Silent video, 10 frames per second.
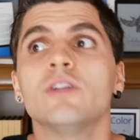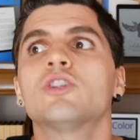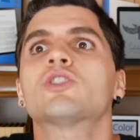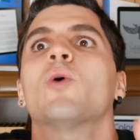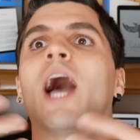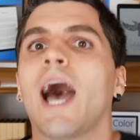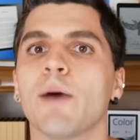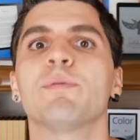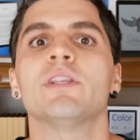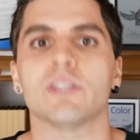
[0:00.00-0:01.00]
just so
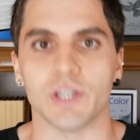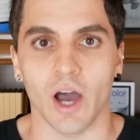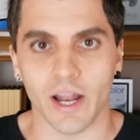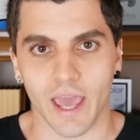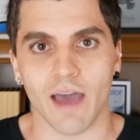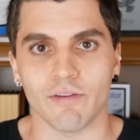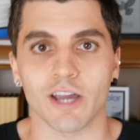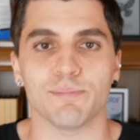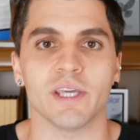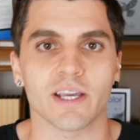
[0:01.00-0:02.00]
happen to not have
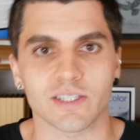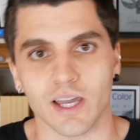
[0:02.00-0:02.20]
IPX,